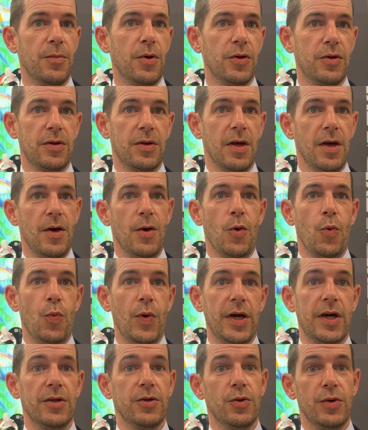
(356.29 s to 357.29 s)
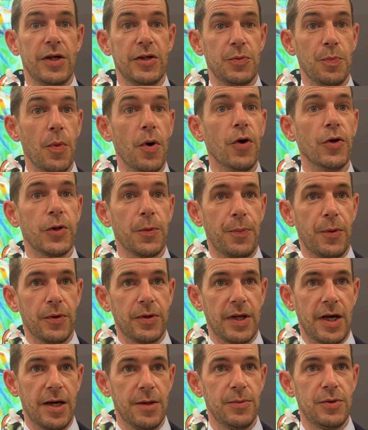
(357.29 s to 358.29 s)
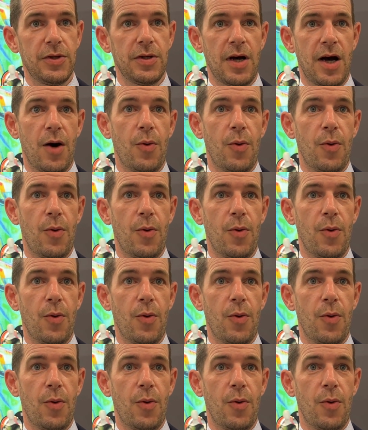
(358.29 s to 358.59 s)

but we can do this multiple times.